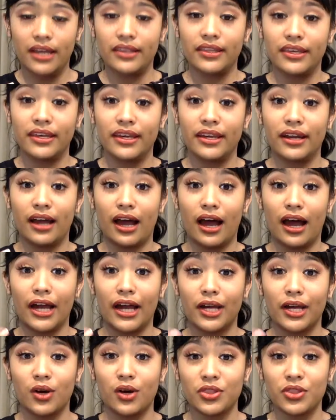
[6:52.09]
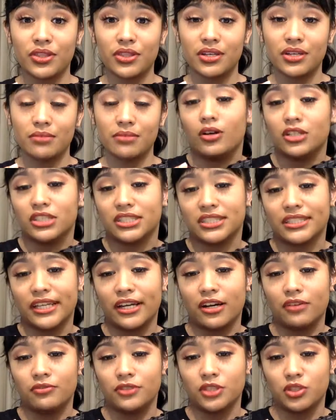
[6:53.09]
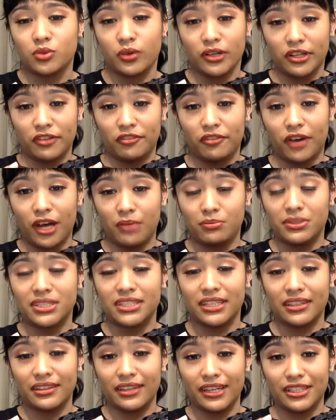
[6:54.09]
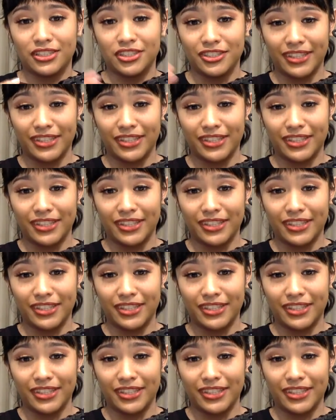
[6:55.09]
and then I got them on a sale for 25% less,